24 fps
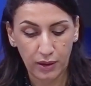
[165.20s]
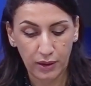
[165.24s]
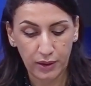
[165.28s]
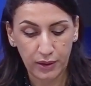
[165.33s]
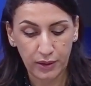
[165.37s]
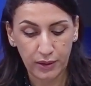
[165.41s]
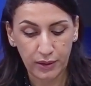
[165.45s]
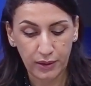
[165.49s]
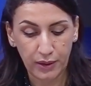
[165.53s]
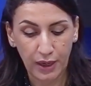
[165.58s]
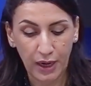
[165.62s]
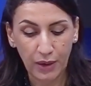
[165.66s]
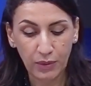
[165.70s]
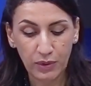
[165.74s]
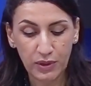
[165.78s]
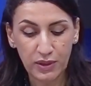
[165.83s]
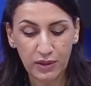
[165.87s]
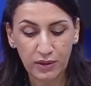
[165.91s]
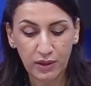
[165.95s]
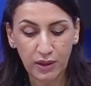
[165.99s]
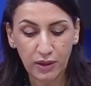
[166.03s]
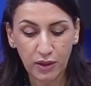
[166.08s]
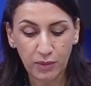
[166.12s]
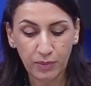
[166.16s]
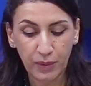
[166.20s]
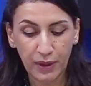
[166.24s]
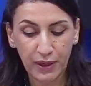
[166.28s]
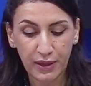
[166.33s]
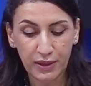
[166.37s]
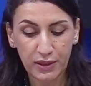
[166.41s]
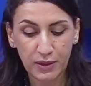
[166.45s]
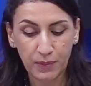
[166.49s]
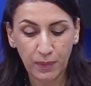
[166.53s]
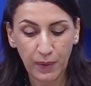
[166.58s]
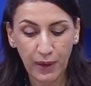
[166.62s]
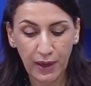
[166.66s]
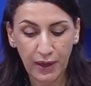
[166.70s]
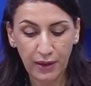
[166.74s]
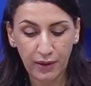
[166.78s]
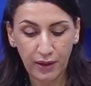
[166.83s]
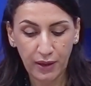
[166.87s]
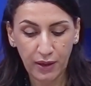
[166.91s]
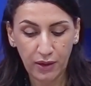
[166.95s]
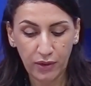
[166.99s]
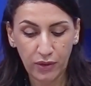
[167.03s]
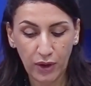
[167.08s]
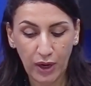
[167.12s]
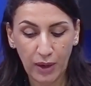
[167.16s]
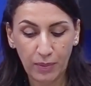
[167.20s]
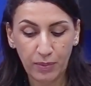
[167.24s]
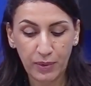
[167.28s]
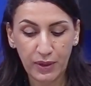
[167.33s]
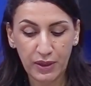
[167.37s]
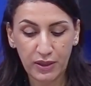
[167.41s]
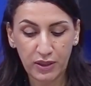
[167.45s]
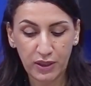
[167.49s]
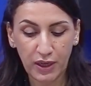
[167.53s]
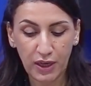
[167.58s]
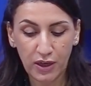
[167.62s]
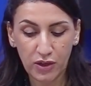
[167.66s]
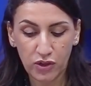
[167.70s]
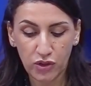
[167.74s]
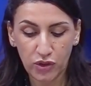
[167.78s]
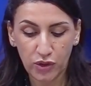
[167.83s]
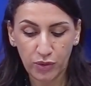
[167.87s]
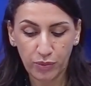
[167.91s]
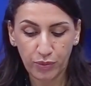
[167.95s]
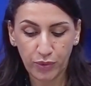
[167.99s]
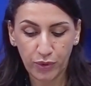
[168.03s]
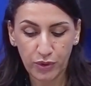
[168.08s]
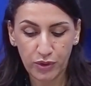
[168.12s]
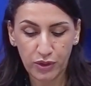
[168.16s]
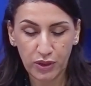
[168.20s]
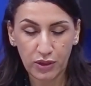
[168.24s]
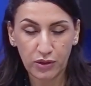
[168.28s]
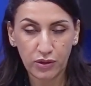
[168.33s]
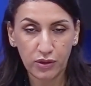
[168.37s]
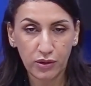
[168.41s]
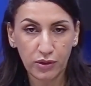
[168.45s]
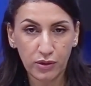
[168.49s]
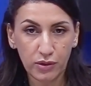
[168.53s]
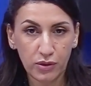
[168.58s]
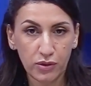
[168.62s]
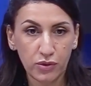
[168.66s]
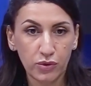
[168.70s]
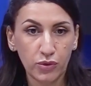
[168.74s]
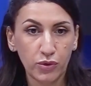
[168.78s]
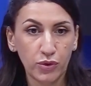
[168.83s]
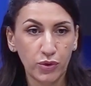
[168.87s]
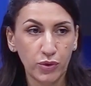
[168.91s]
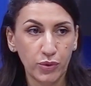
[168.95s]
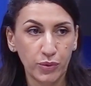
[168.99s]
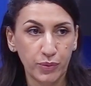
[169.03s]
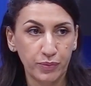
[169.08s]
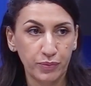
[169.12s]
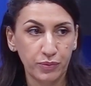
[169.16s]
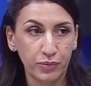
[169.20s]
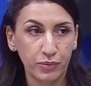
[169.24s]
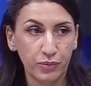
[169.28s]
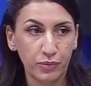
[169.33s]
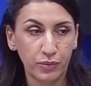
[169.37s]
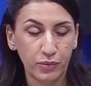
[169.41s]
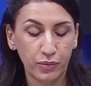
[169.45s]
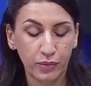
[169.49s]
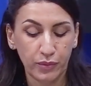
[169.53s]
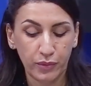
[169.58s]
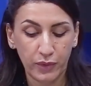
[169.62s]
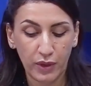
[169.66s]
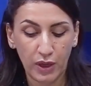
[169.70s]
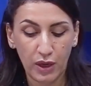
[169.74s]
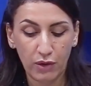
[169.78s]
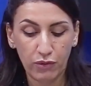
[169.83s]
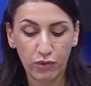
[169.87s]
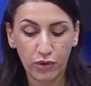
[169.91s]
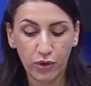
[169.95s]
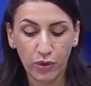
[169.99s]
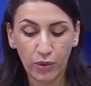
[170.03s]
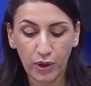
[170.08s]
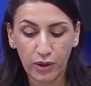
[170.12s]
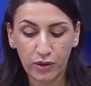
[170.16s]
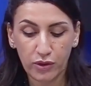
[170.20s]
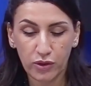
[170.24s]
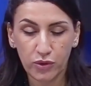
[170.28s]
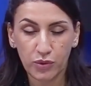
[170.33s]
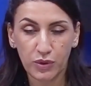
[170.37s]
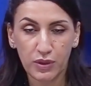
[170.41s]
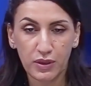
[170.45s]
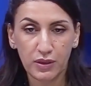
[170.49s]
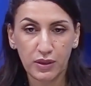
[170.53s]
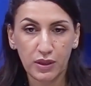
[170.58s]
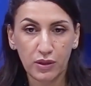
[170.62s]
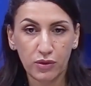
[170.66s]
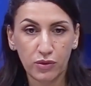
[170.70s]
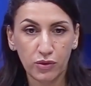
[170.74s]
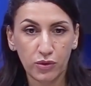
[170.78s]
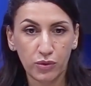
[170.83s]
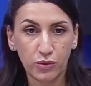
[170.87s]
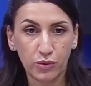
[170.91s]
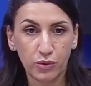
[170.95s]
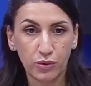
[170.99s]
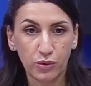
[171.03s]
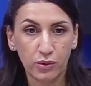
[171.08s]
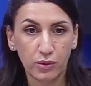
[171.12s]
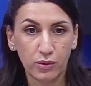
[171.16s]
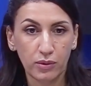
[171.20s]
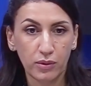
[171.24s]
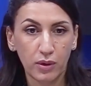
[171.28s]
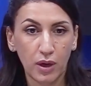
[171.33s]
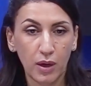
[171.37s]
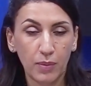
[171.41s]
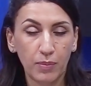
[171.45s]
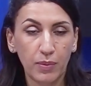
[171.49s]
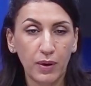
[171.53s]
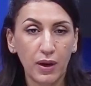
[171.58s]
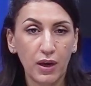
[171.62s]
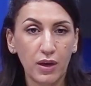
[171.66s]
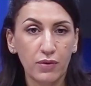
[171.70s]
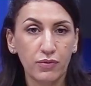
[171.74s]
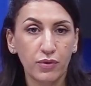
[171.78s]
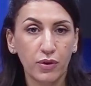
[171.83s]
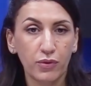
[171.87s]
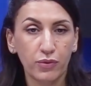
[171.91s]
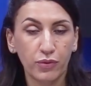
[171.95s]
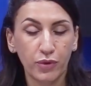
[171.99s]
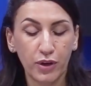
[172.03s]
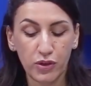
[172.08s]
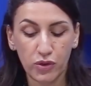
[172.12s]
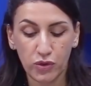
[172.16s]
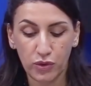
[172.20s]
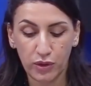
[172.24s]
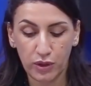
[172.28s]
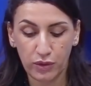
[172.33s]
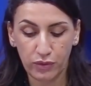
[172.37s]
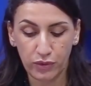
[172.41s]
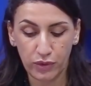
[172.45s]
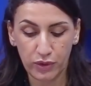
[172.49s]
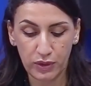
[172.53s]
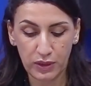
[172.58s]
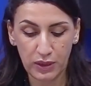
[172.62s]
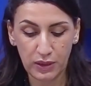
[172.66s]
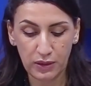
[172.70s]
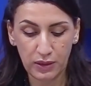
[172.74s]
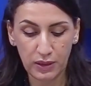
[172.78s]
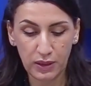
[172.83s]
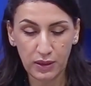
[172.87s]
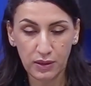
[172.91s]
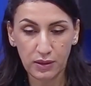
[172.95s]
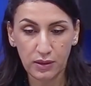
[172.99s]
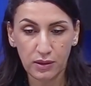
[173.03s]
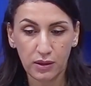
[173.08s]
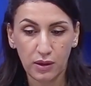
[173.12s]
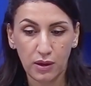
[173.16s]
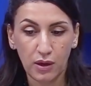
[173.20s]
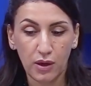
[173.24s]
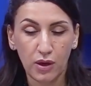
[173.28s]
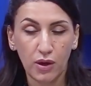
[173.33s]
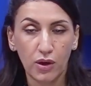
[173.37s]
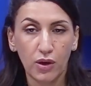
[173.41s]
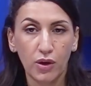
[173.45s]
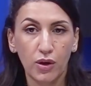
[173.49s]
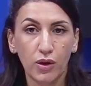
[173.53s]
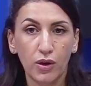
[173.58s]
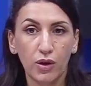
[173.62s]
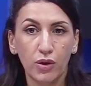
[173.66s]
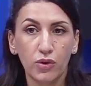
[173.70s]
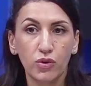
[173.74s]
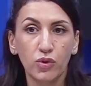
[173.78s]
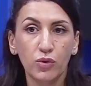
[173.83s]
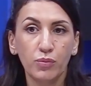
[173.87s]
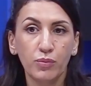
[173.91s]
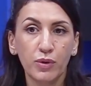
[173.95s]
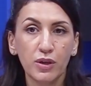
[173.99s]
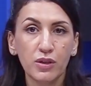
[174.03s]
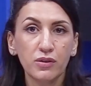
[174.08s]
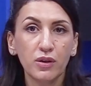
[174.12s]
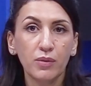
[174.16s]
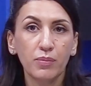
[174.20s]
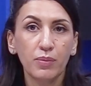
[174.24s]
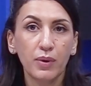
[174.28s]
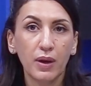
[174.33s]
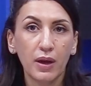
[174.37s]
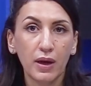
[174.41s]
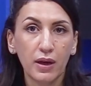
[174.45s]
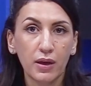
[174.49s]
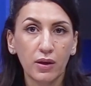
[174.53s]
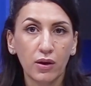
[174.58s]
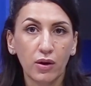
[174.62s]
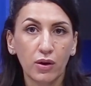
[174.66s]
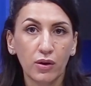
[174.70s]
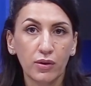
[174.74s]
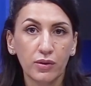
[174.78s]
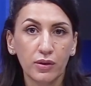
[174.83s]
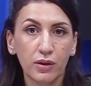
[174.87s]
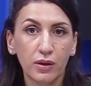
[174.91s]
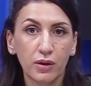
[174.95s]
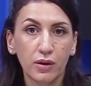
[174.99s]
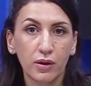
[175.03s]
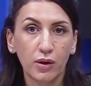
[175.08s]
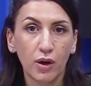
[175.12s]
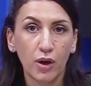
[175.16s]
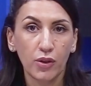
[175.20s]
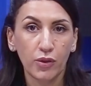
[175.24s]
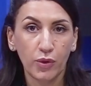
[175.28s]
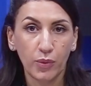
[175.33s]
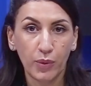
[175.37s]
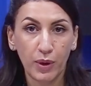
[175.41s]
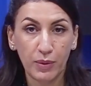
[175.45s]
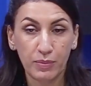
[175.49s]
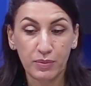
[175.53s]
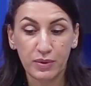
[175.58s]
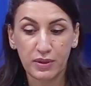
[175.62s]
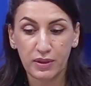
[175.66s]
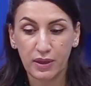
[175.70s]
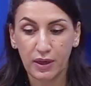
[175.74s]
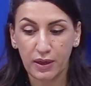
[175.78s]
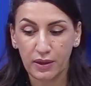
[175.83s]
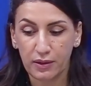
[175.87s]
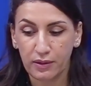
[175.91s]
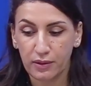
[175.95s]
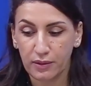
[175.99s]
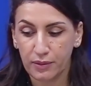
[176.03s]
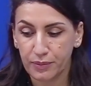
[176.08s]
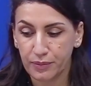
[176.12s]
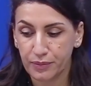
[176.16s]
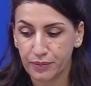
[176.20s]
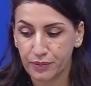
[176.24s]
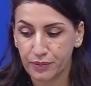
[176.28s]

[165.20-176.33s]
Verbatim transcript: Uh, I will start by explaining the application procedures to you if you are interested to apply for French universities, you must apply on a, uh, on a website.